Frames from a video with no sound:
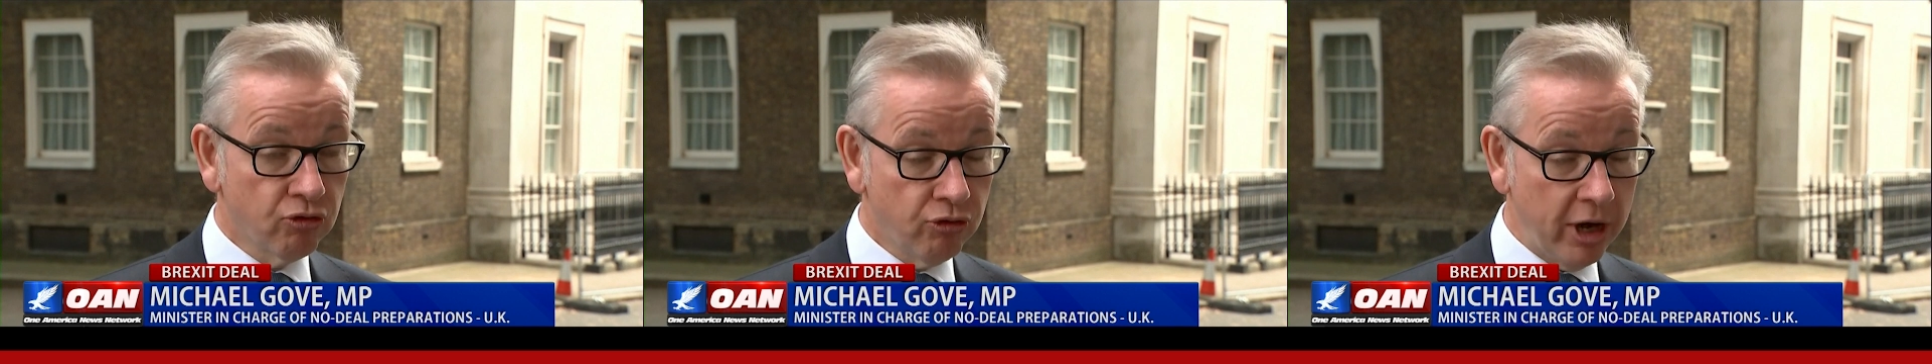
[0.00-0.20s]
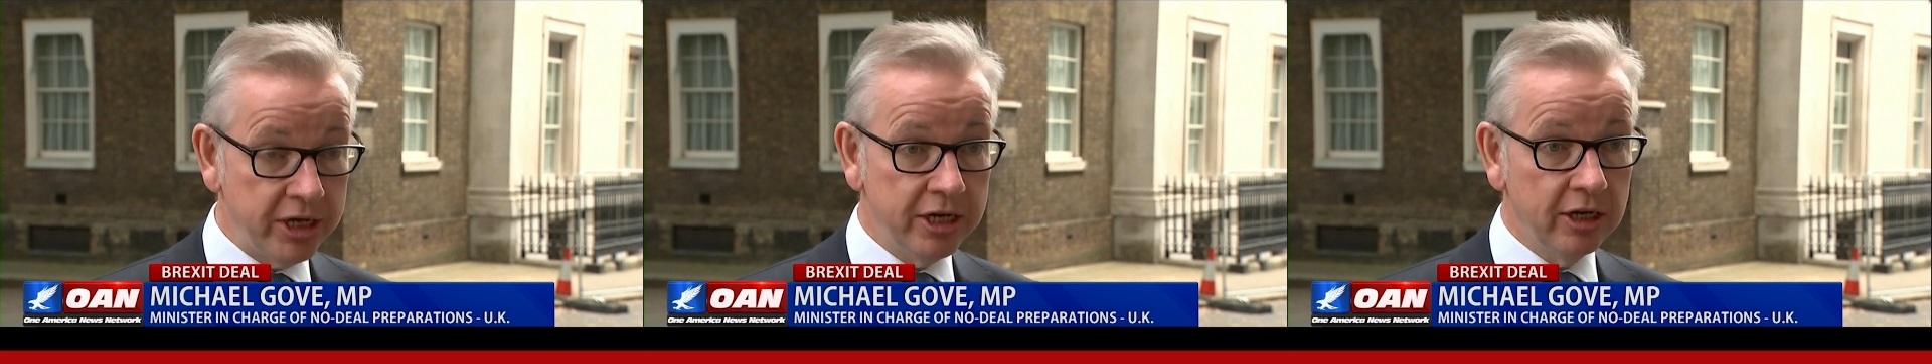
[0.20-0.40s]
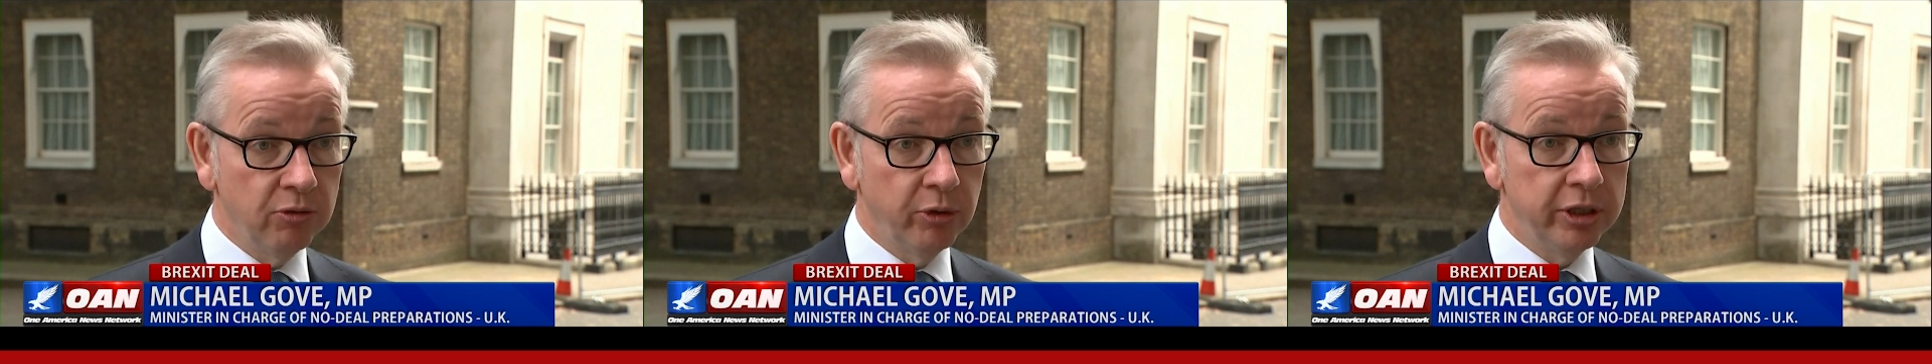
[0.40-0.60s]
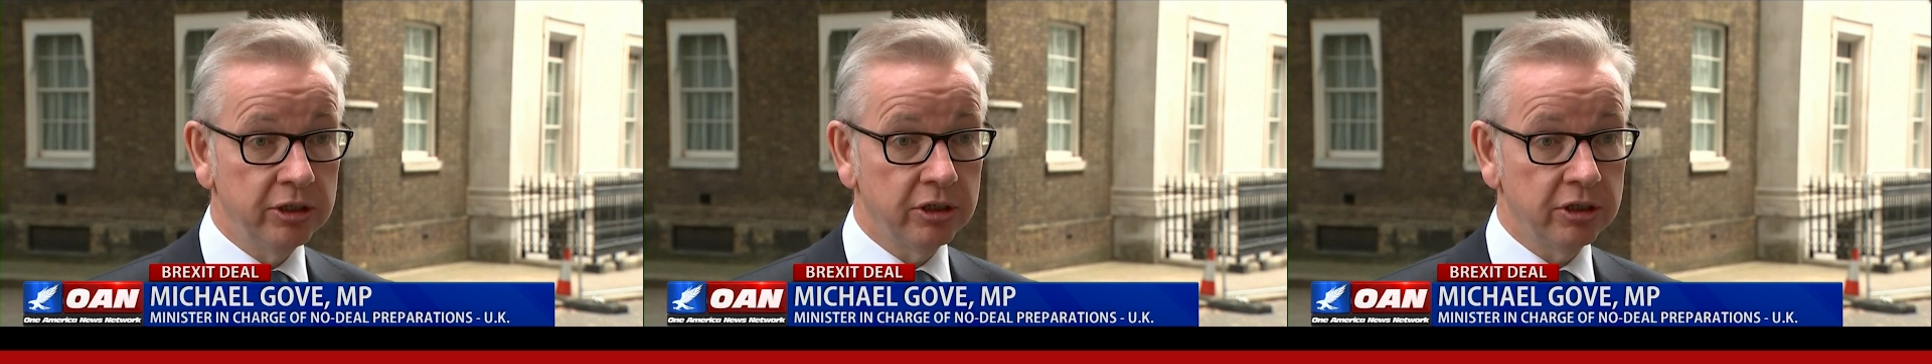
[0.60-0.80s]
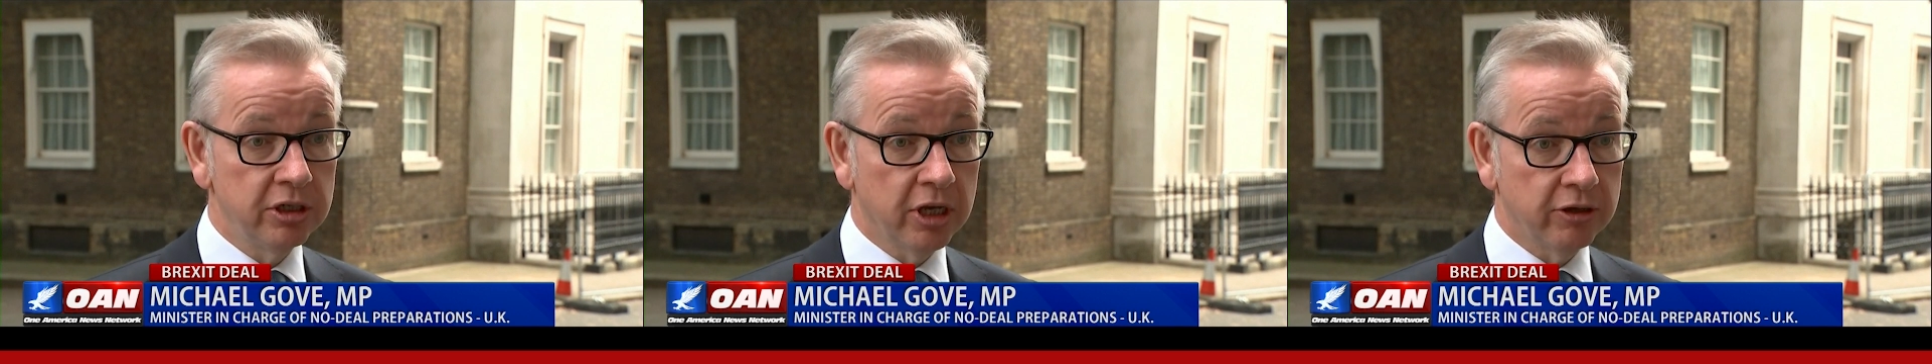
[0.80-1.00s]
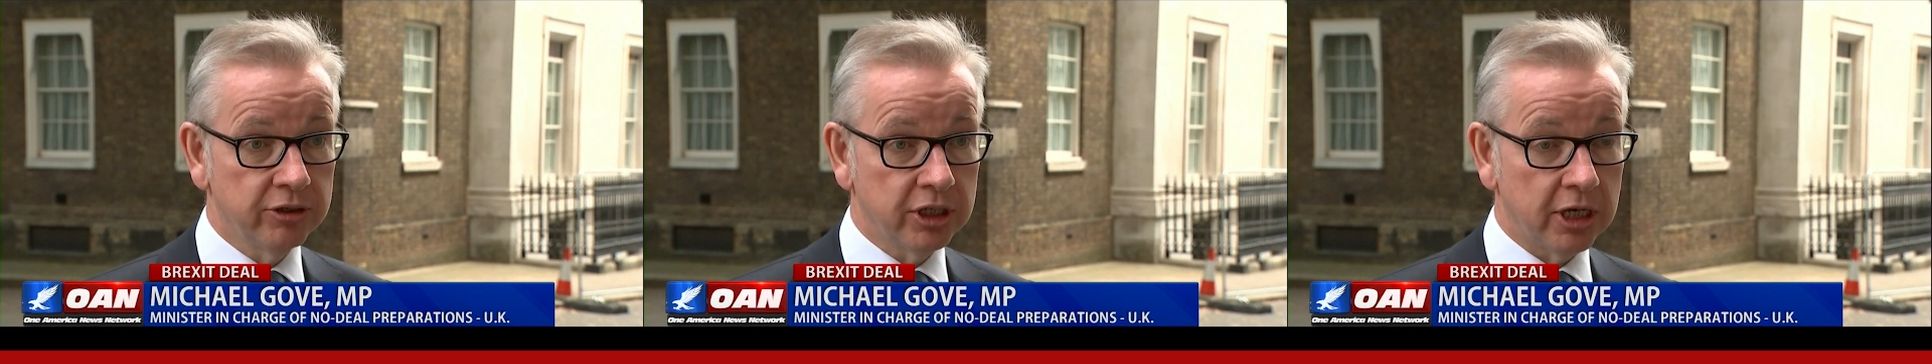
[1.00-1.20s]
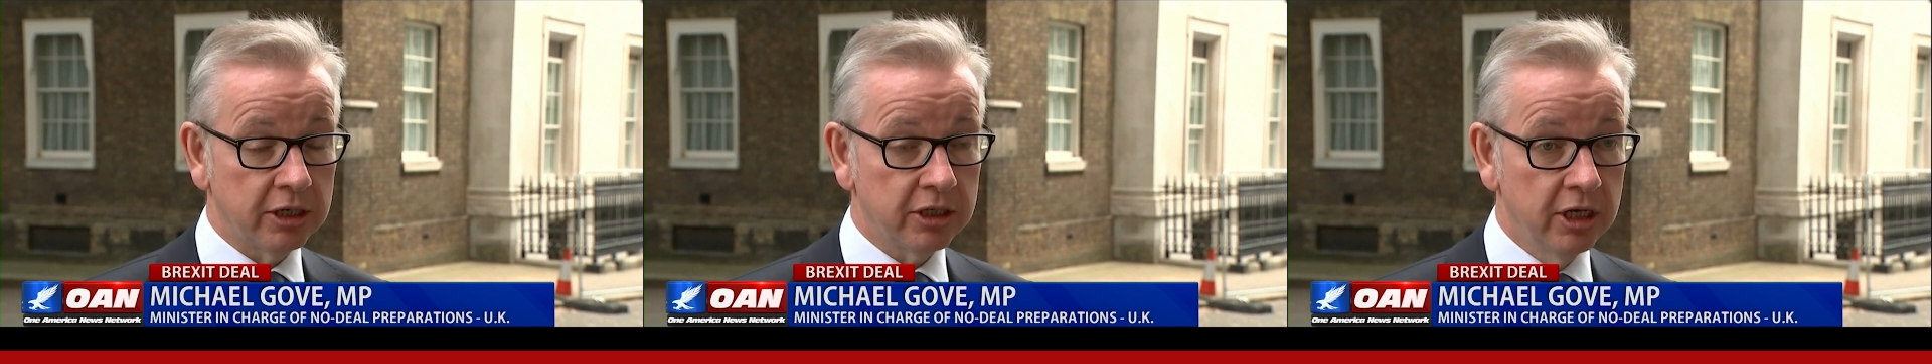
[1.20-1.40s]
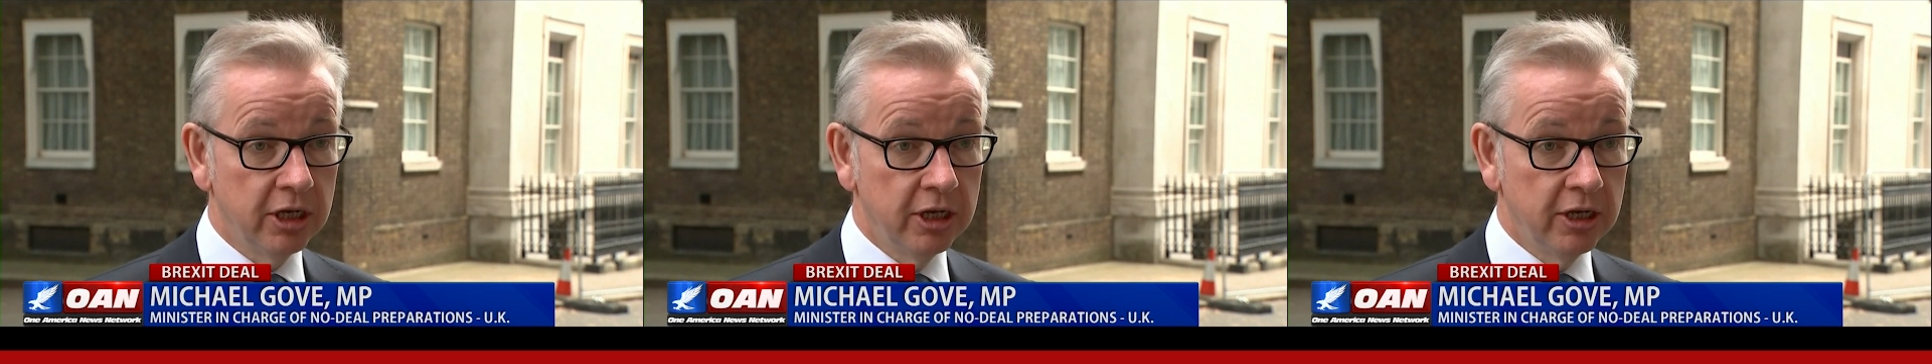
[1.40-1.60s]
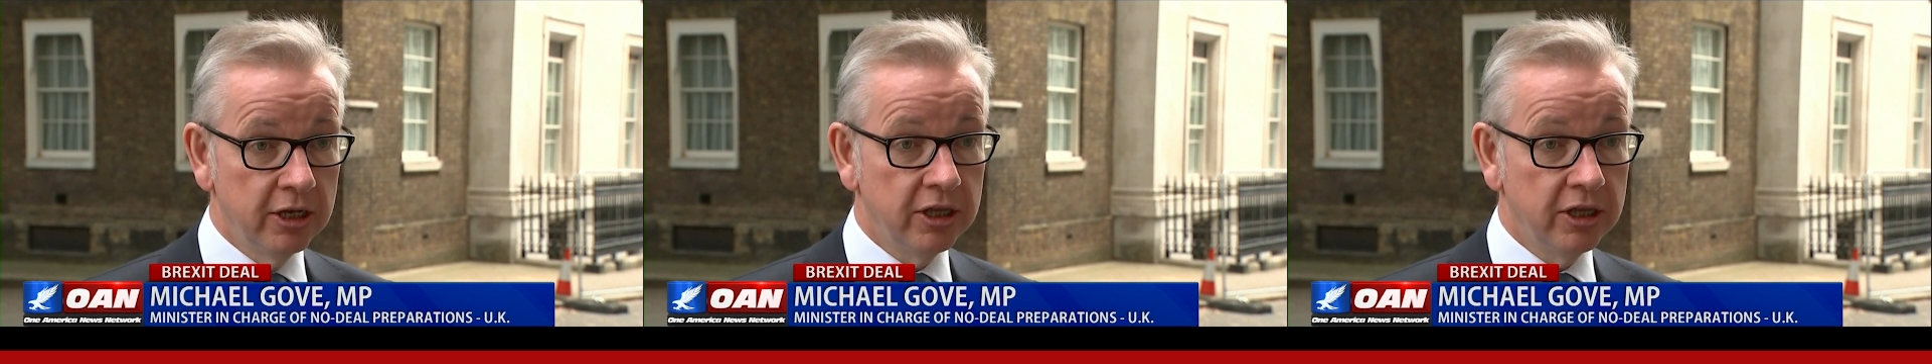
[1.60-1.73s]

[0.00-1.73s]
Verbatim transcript: ready and willing to negotiate,